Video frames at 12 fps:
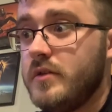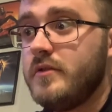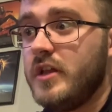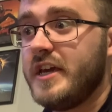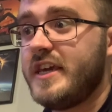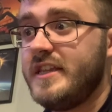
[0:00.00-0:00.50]

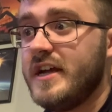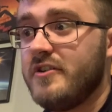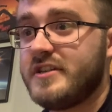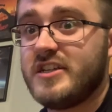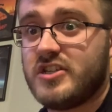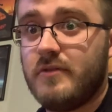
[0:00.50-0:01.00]
like he
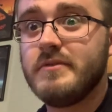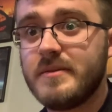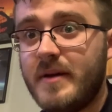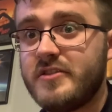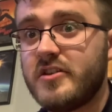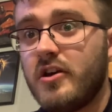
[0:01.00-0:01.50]
knows that something's
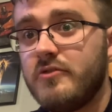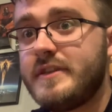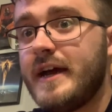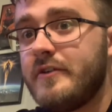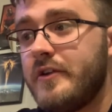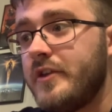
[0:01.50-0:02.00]
about to go
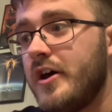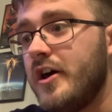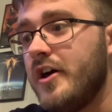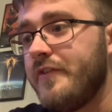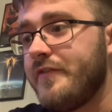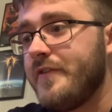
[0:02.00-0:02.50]
down
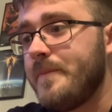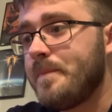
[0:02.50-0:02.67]
on Earth.